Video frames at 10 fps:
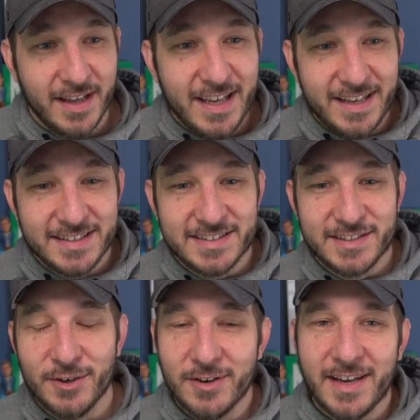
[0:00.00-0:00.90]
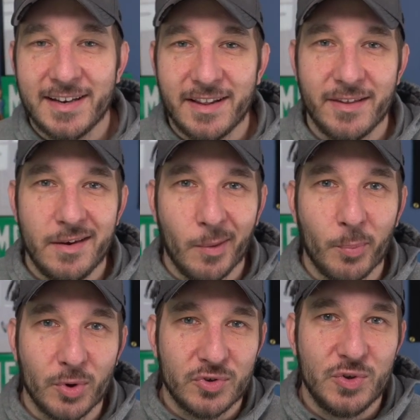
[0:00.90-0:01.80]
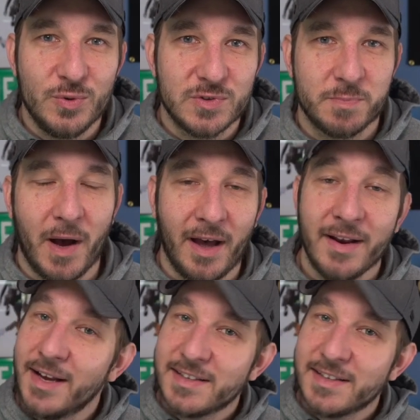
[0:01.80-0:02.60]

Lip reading: he can still get to the number two spot.